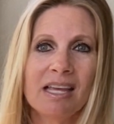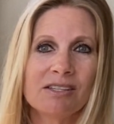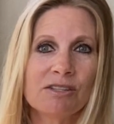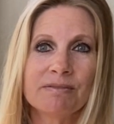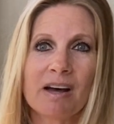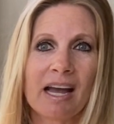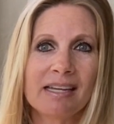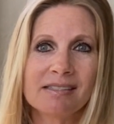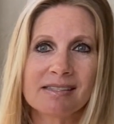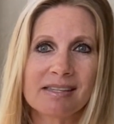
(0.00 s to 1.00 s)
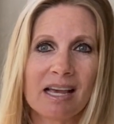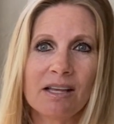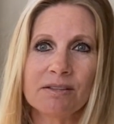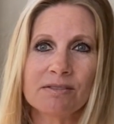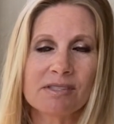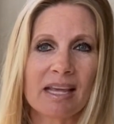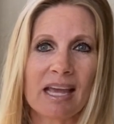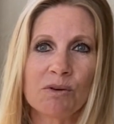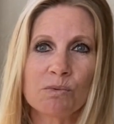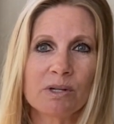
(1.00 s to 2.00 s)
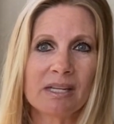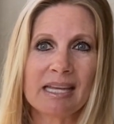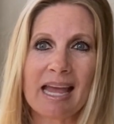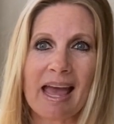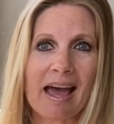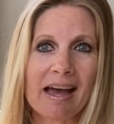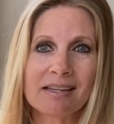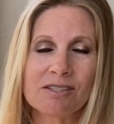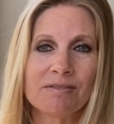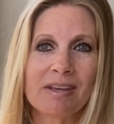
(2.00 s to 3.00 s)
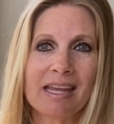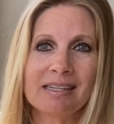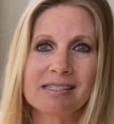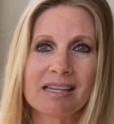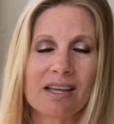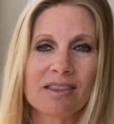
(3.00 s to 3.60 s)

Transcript: divine selves and really activate